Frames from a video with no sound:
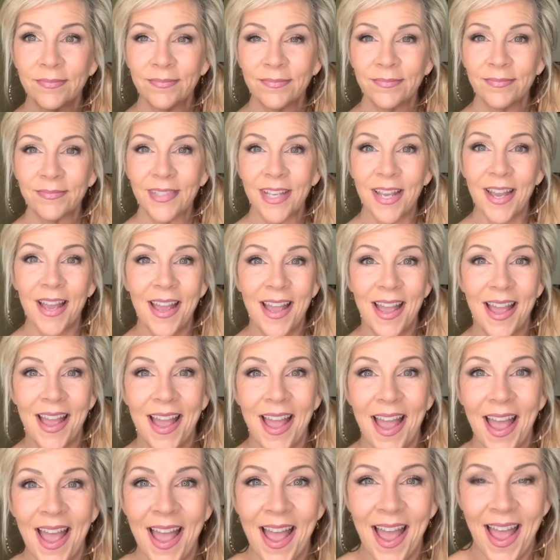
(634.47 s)

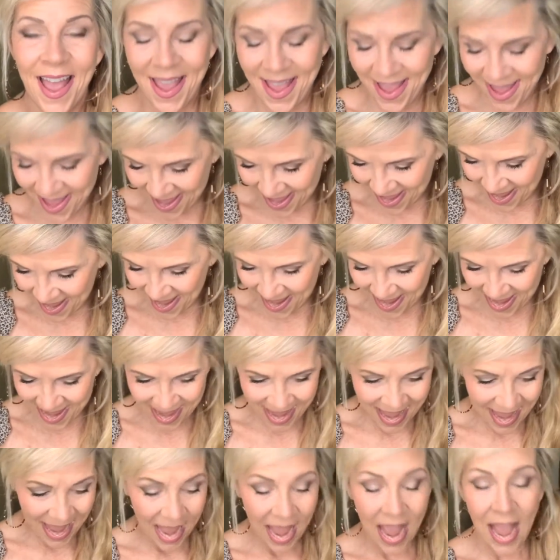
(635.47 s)

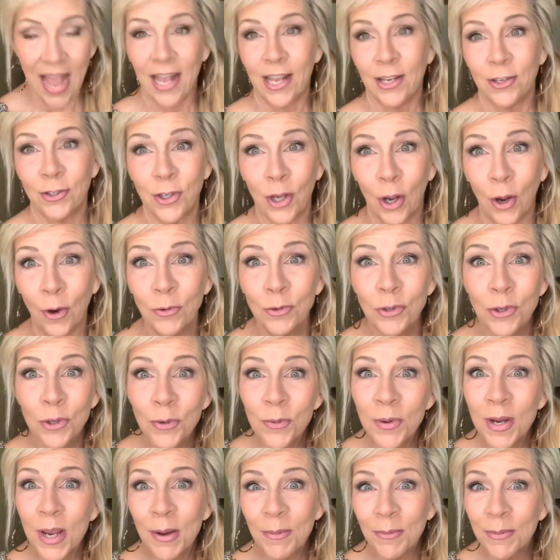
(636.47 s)
I told you
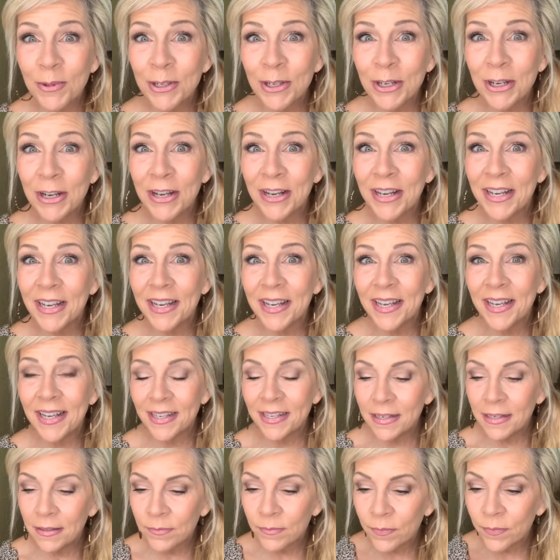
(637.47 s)
it would.
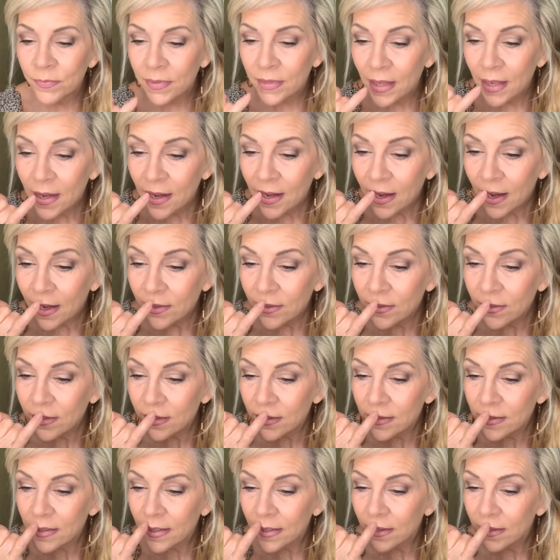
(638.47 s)
And you can
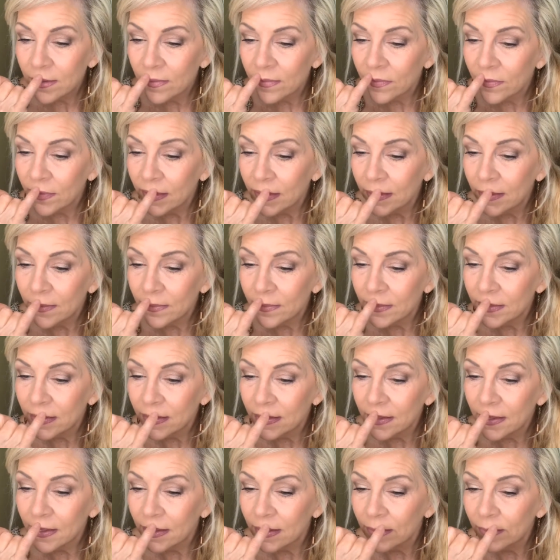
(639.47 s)
take your fingers and
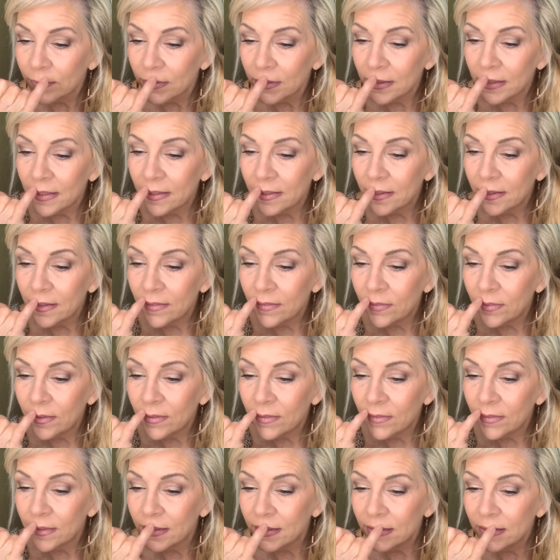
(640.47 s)
kind of blend it if you
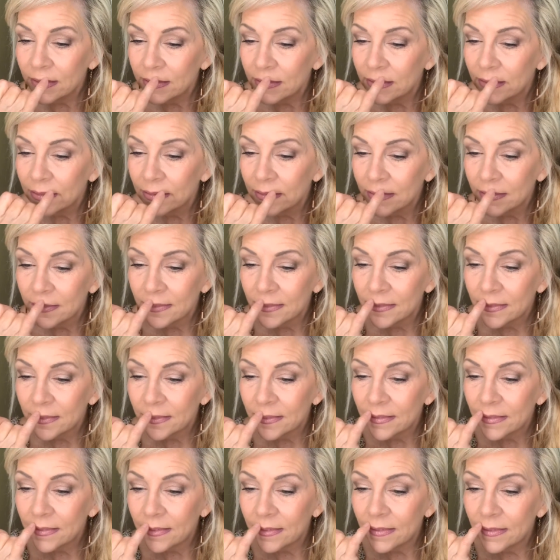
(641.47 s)
wish.
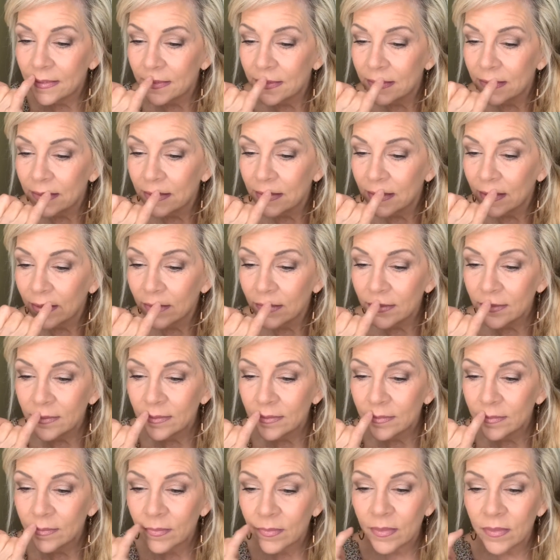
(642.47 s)
You know,
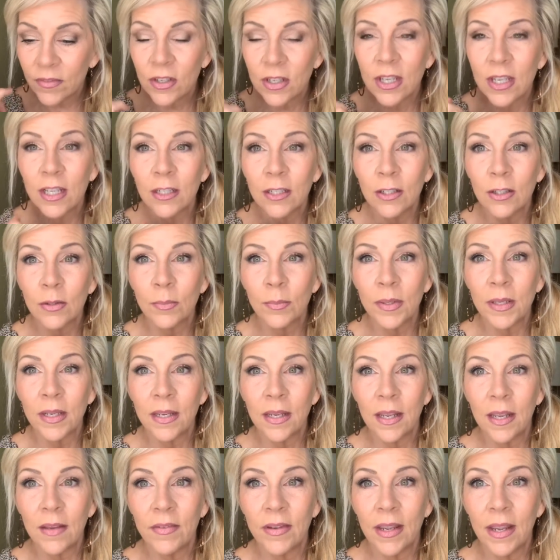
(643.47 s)
you get a little bit
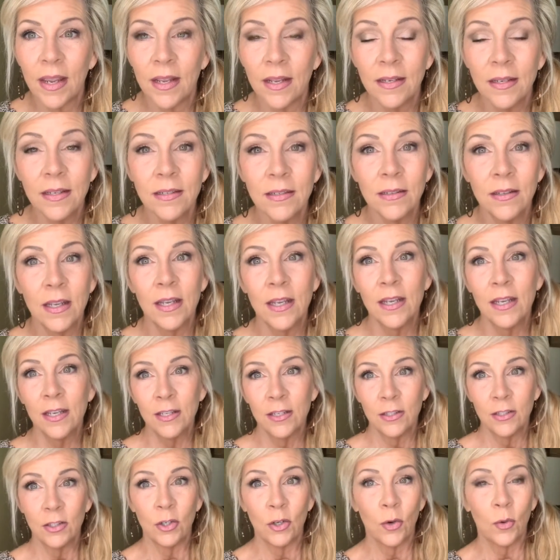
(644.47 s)
heavy-handed.
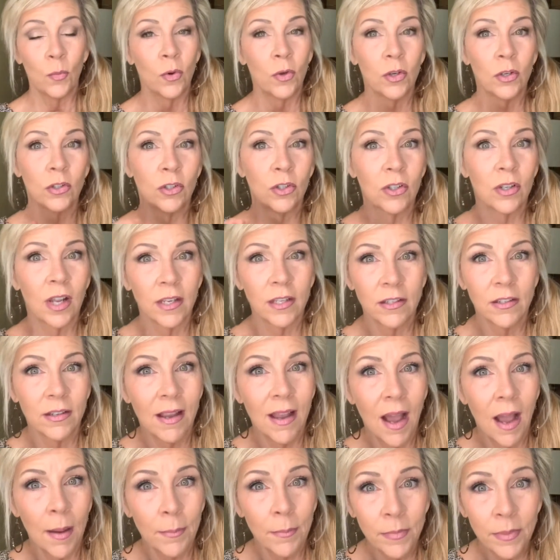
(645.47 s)
You don't want to look like you
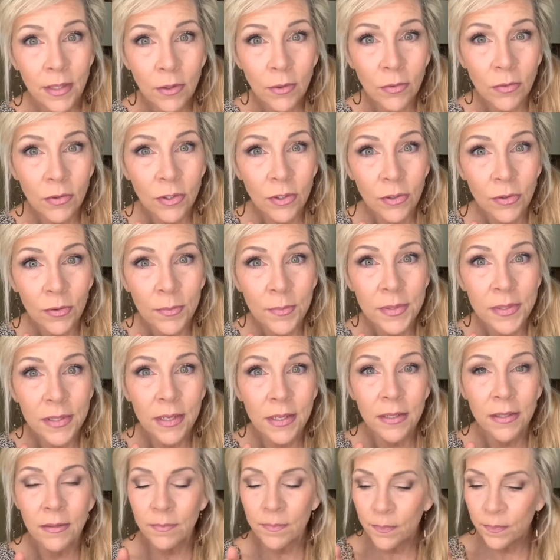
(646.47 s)
got milk, you know what I'm saying?